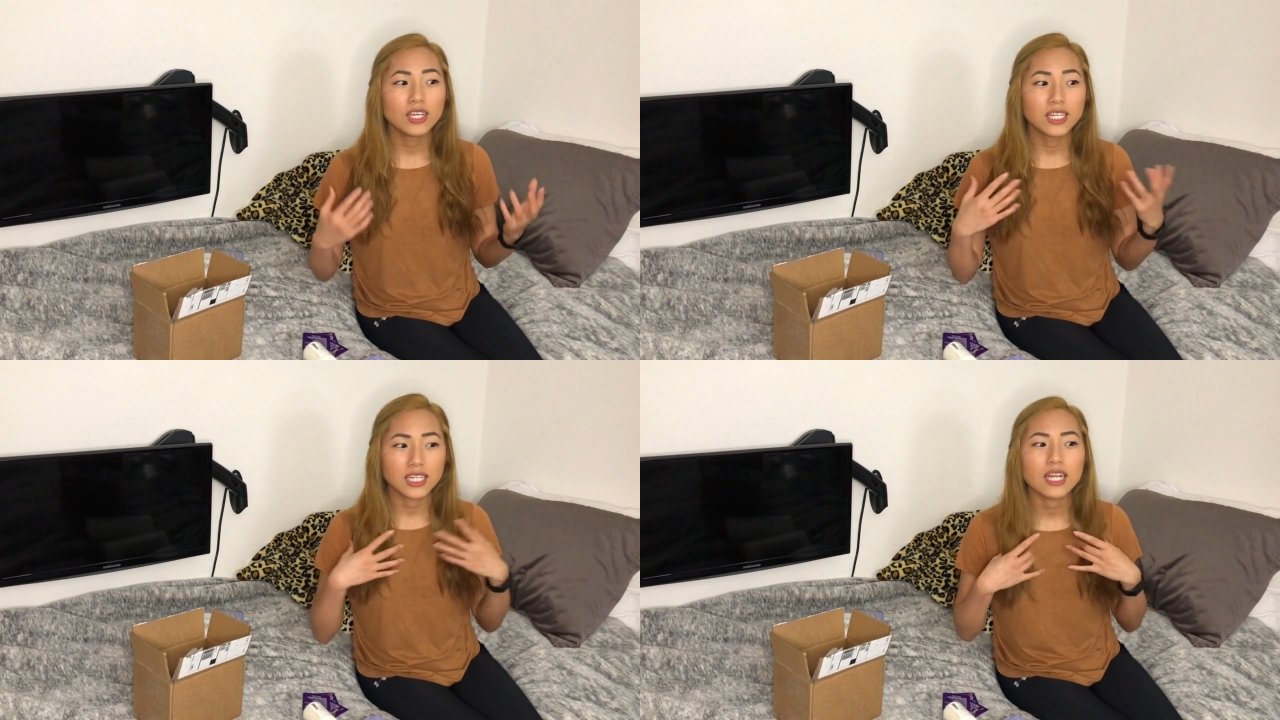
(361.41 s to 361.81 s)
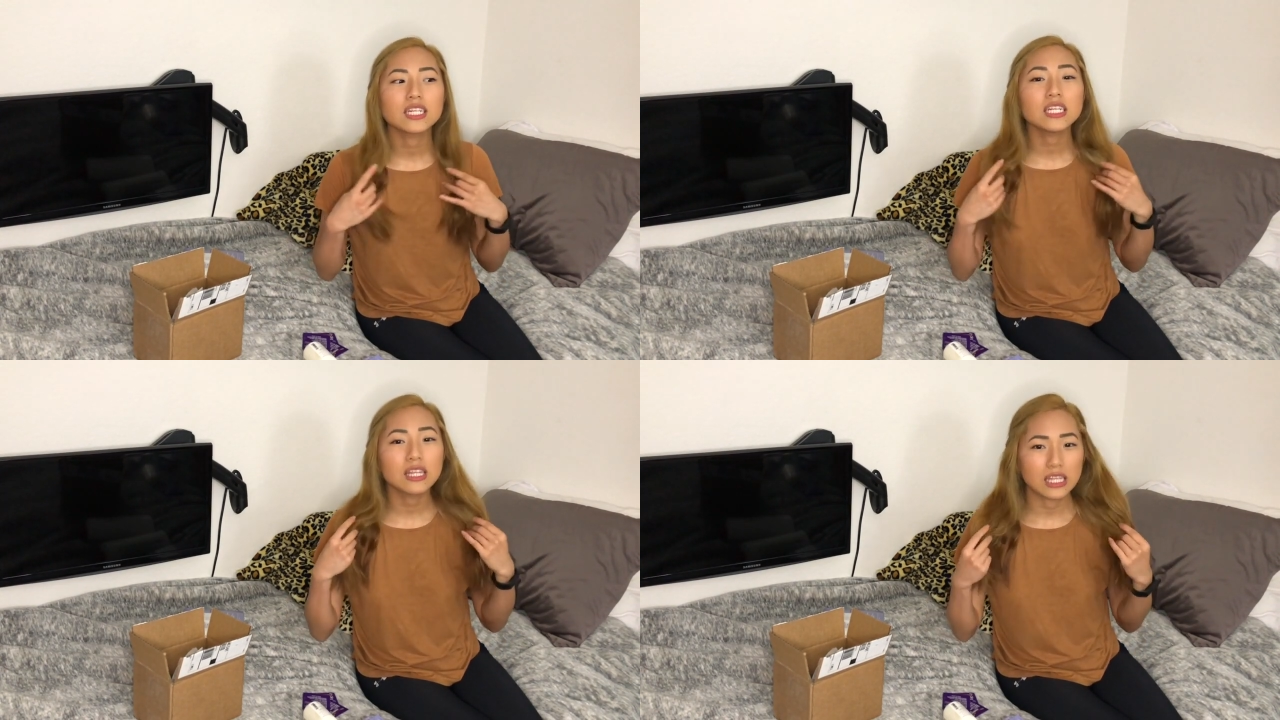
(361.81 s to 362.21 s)
To get
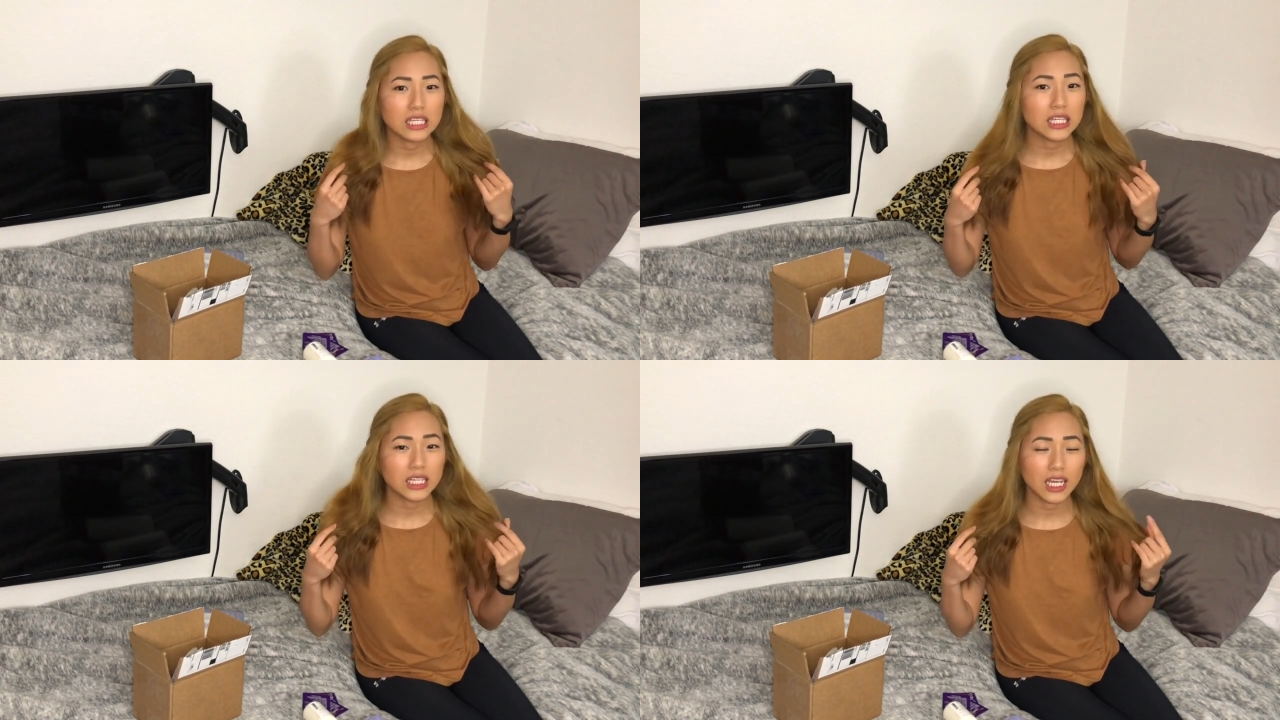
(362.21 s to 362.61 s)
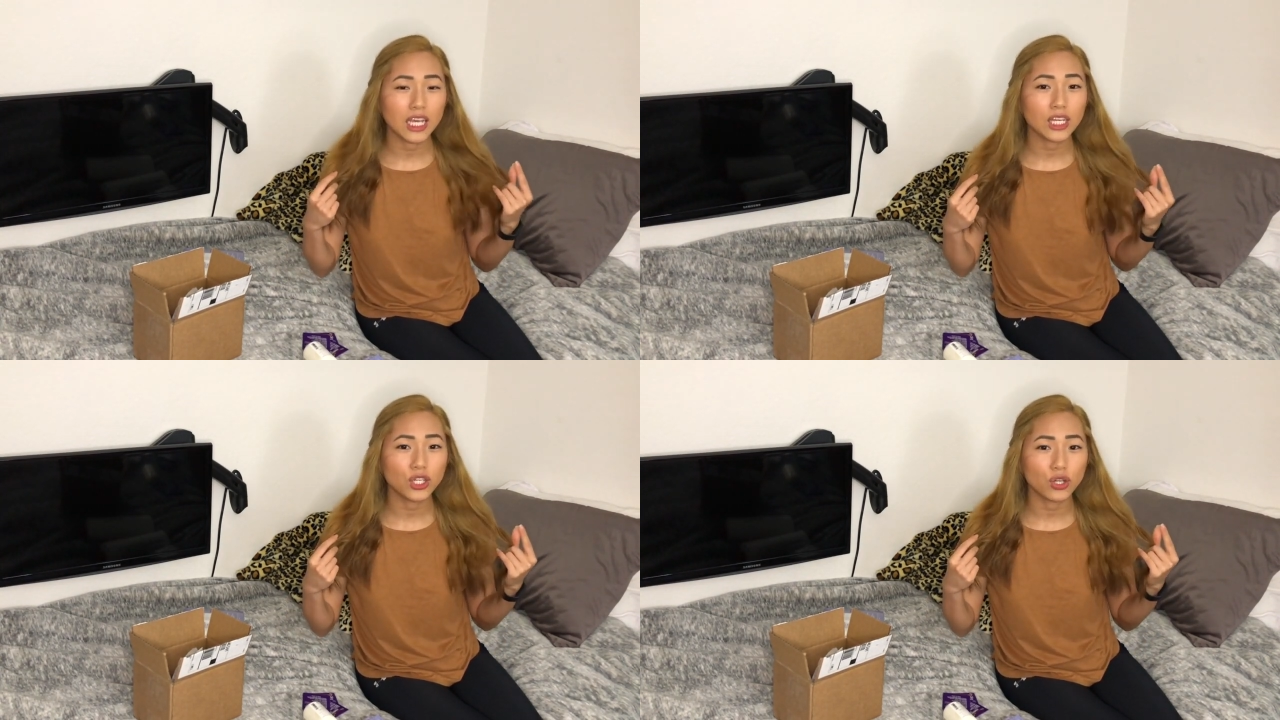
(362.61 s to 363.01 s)
to this
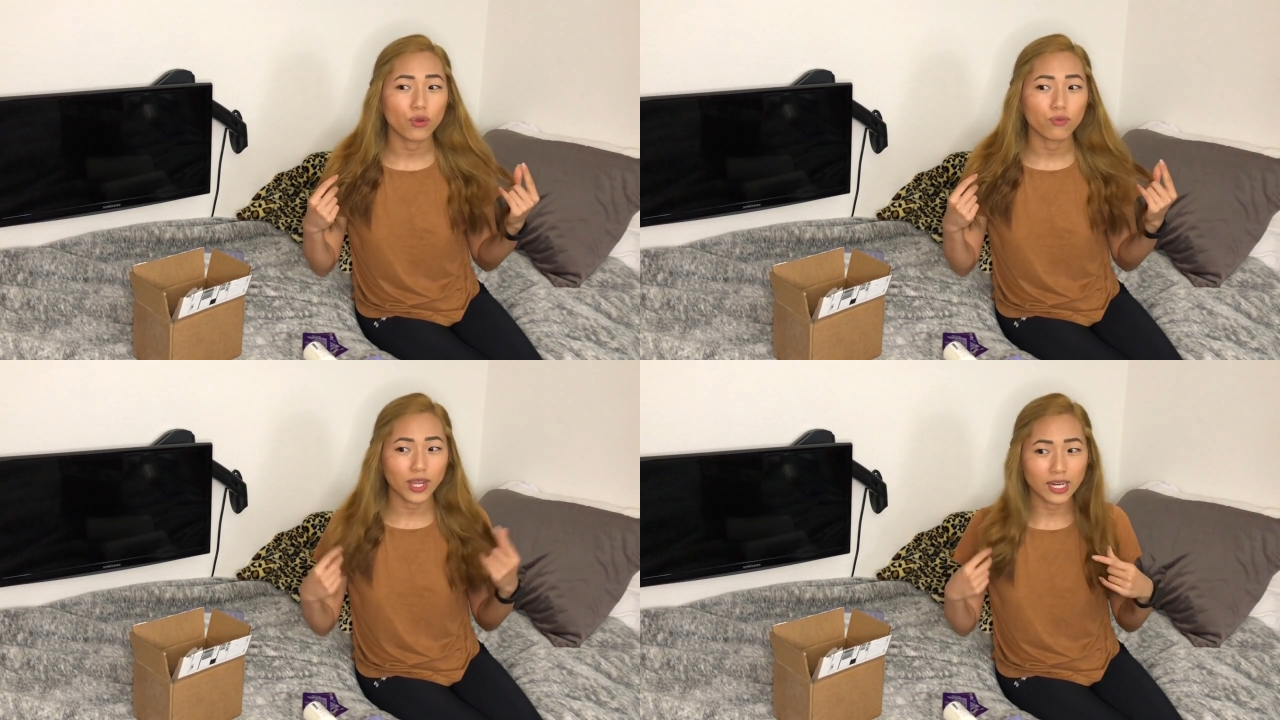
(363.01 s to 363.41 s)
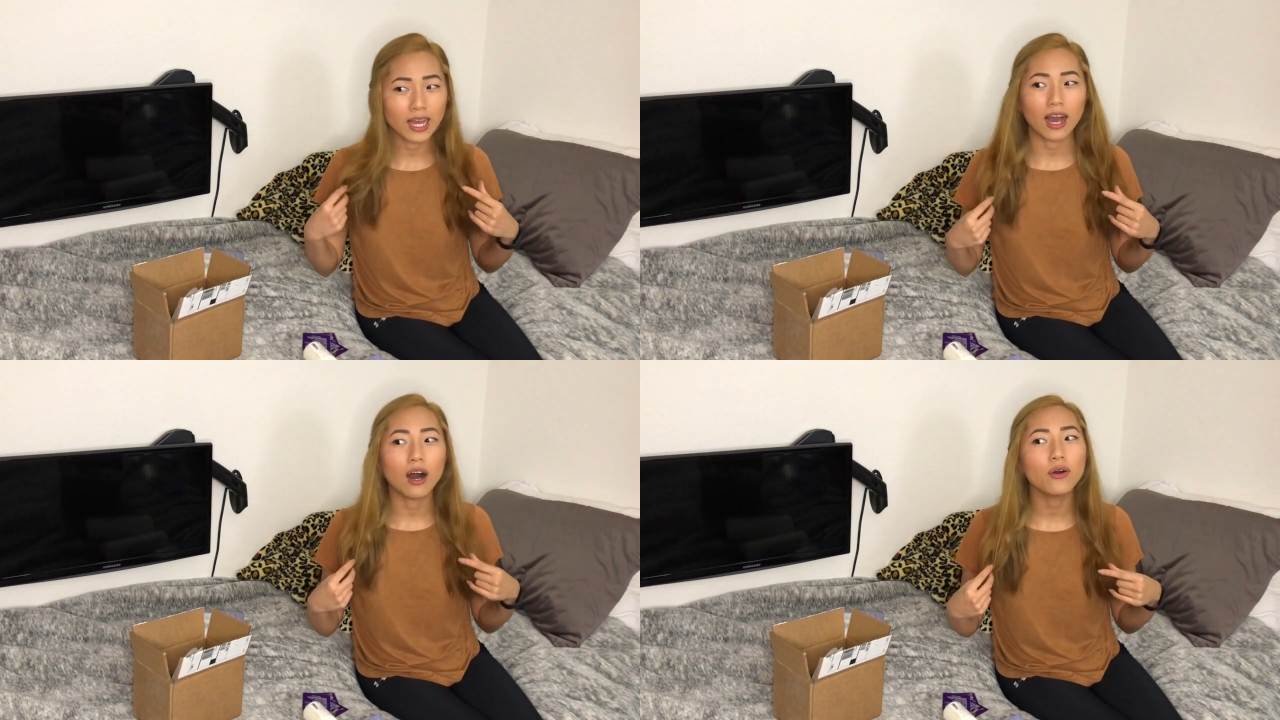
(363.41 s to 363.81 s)
stage right
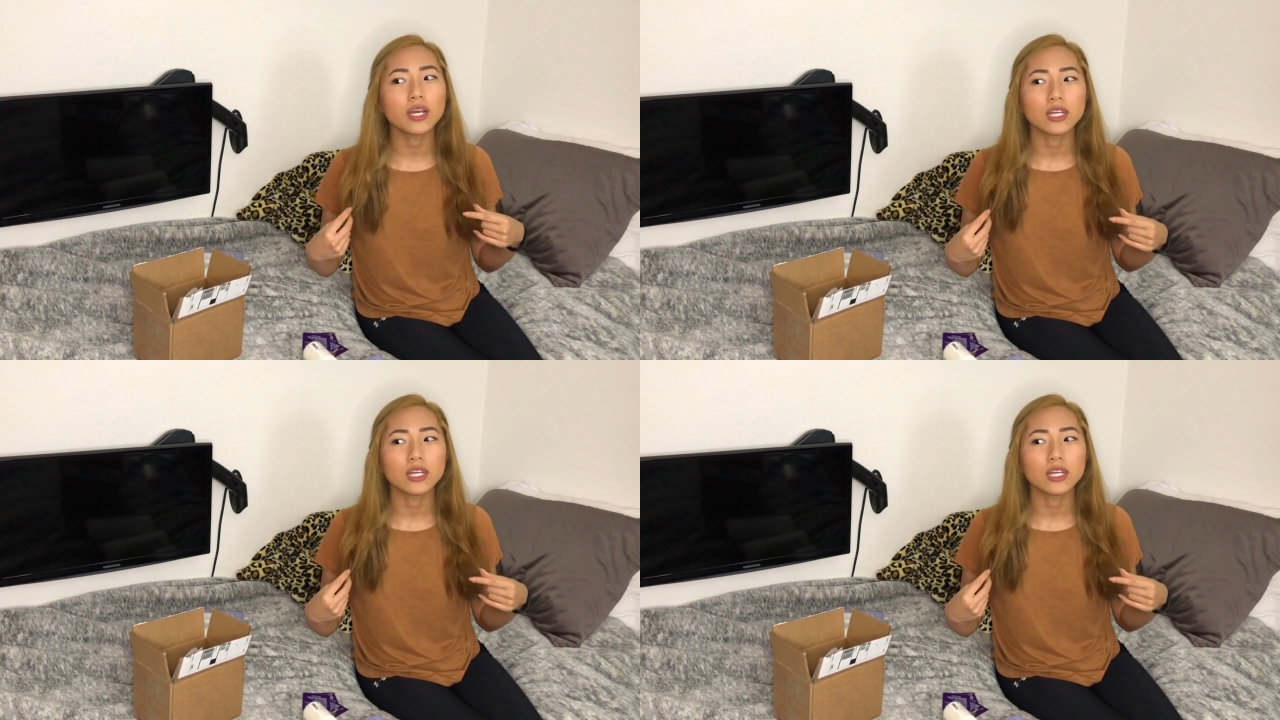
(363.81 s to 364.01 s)
now,